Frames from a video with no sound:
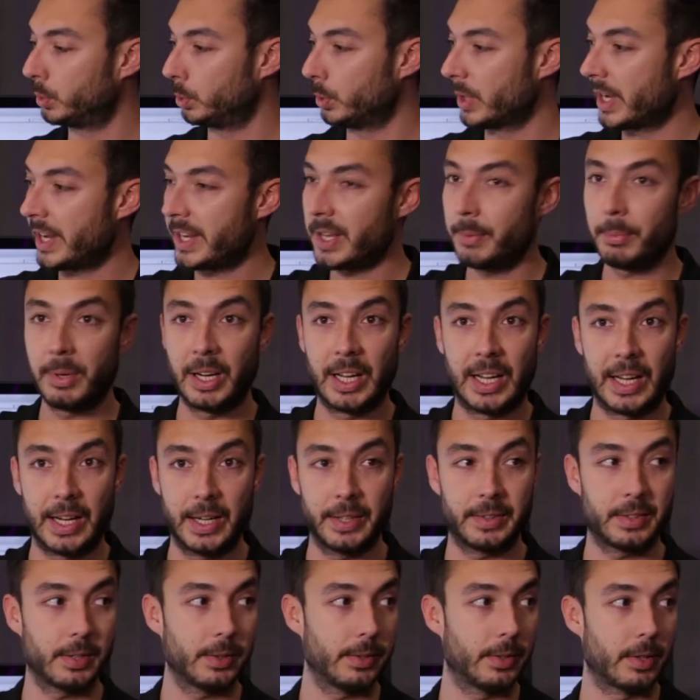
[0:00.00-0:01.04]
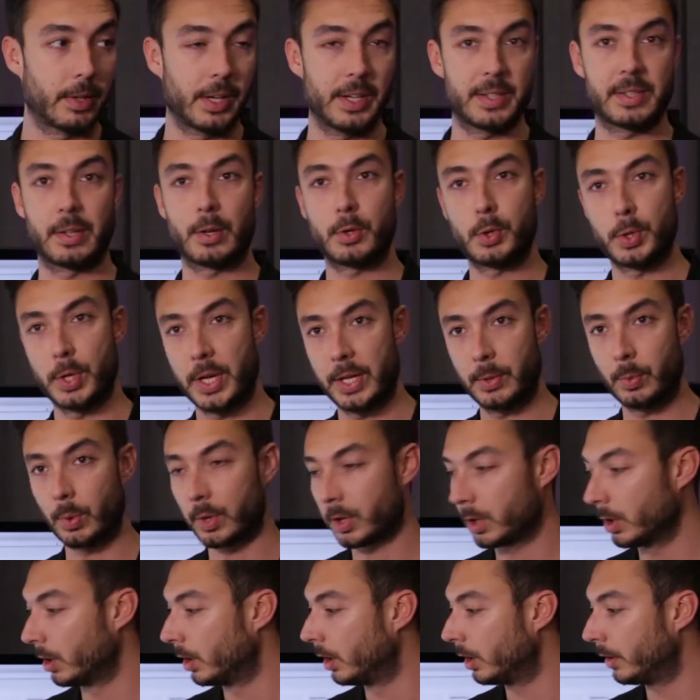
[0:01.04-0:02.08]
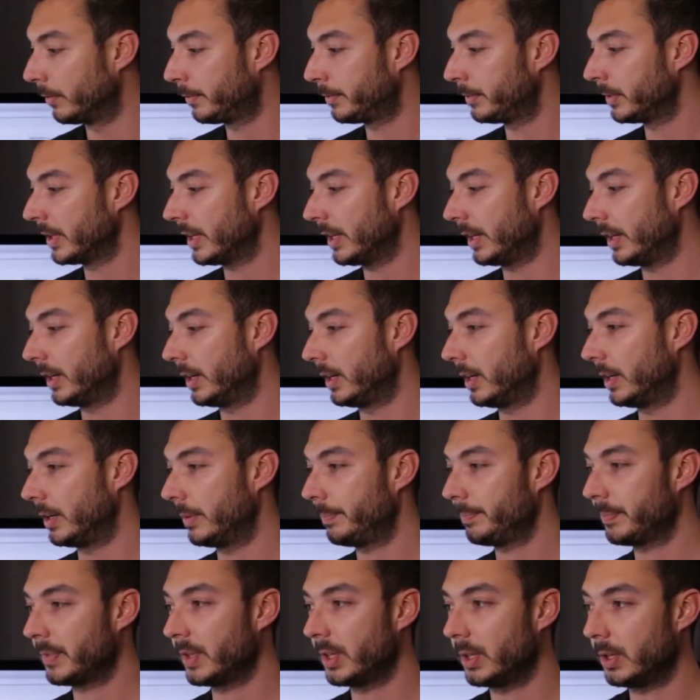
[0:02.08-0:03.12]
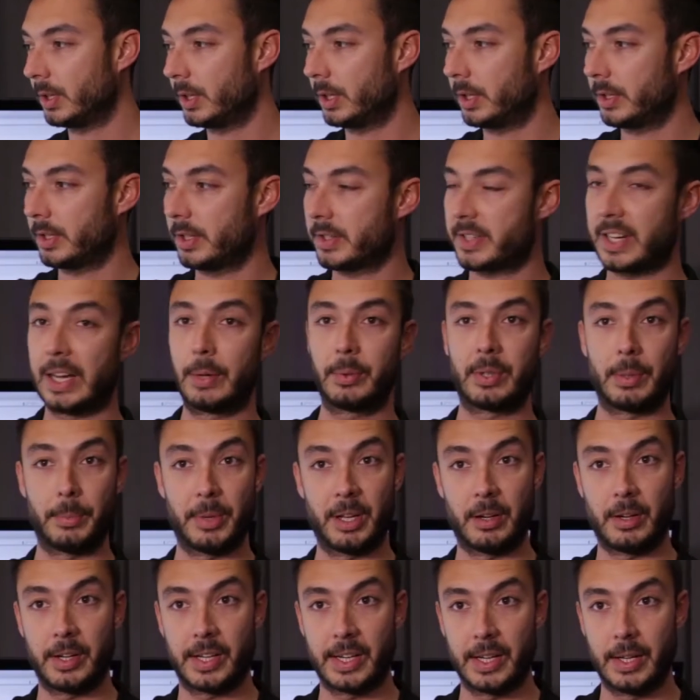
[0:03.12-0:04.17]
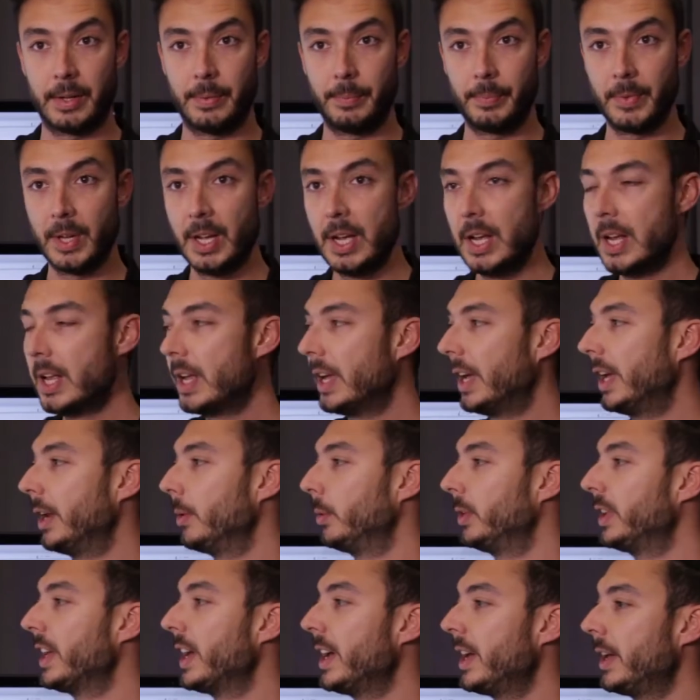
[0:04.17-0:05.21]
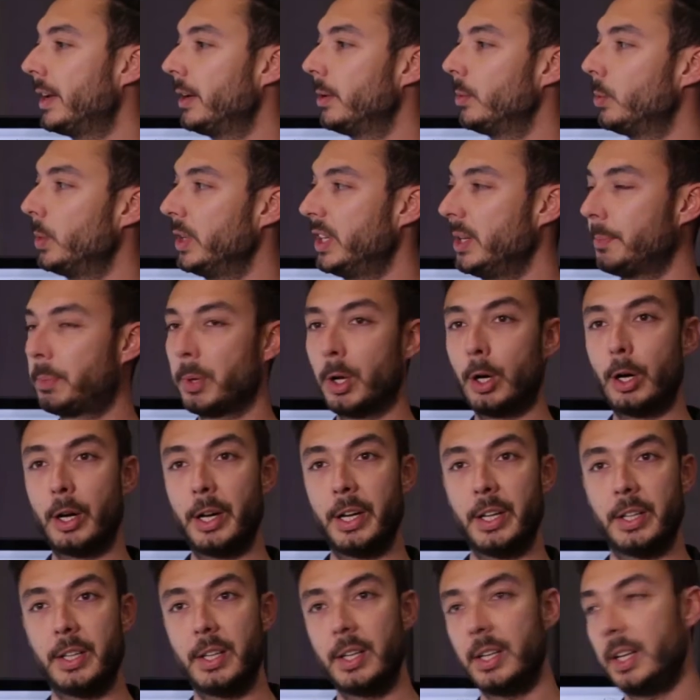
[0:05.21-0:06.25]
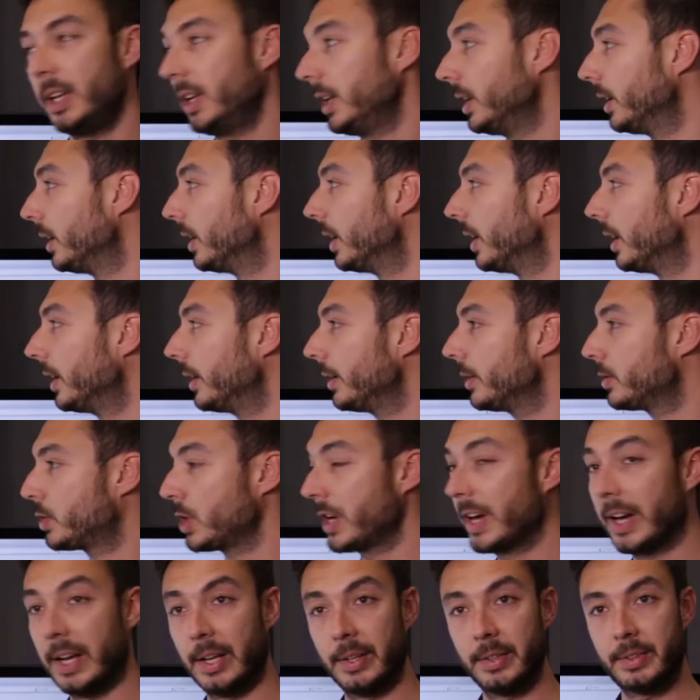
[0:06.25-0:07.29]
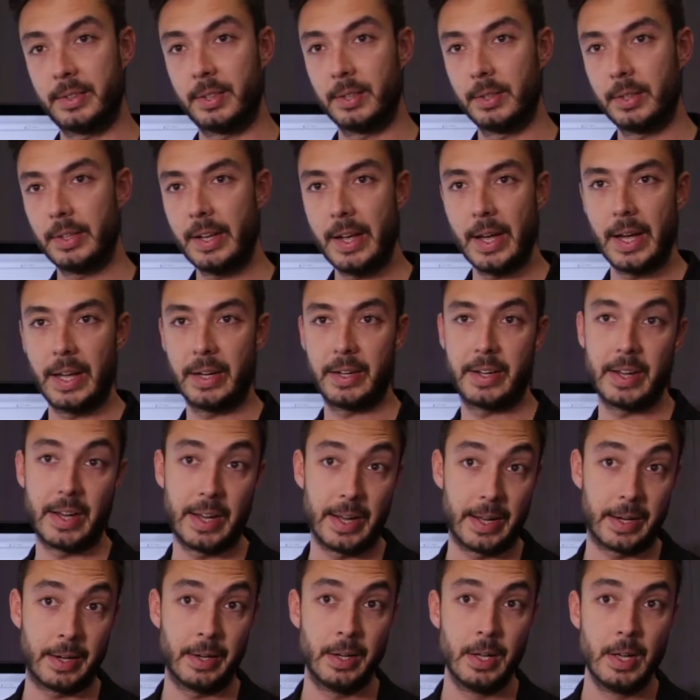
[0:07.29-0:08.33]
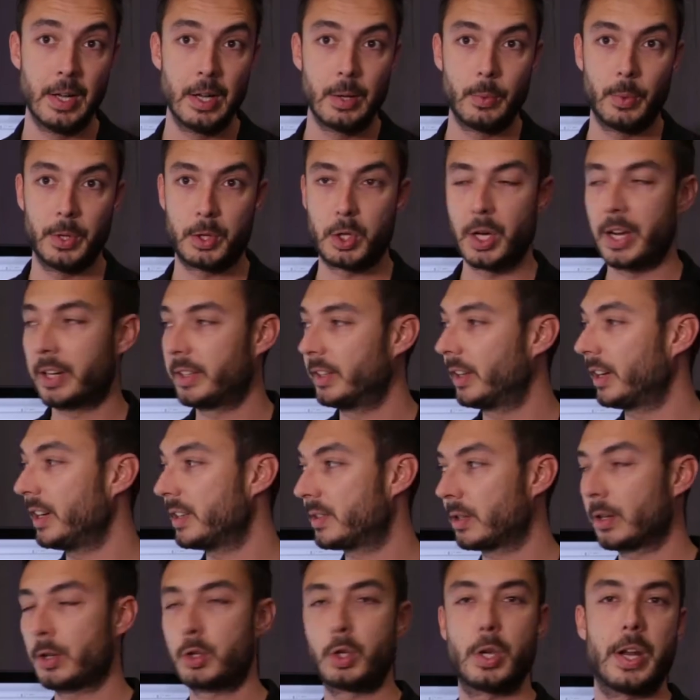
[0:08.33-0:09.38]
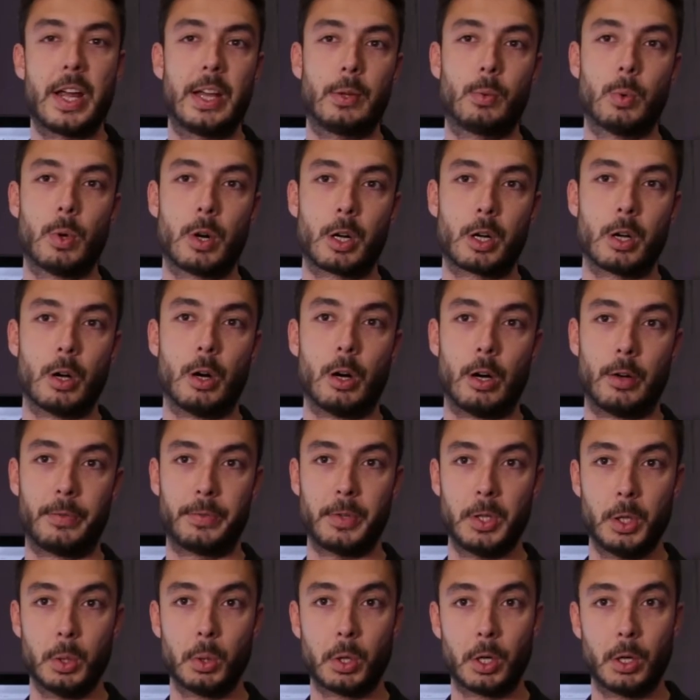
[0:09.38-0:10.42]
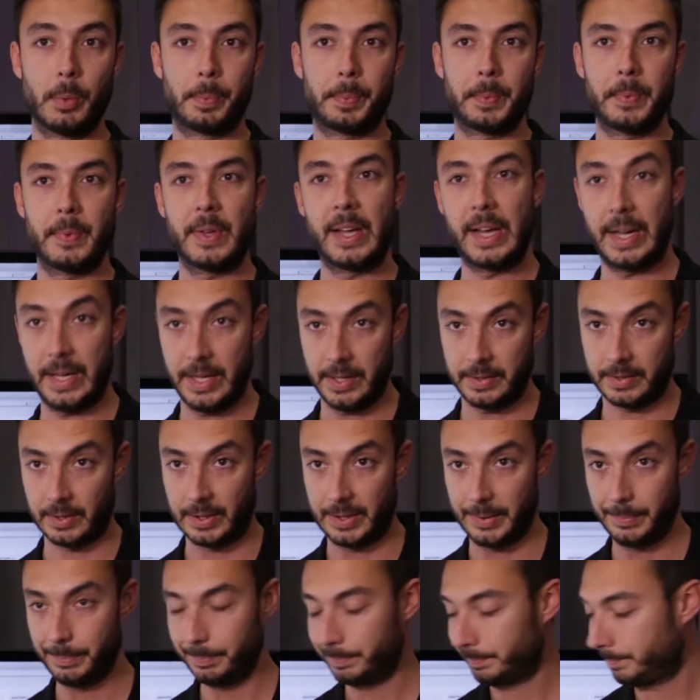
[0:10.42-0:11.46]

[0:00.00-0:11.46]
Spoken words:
to AM Light, the research network of South America. And then we deployed in Giant and GAR, which are the research network of Europe and Italy.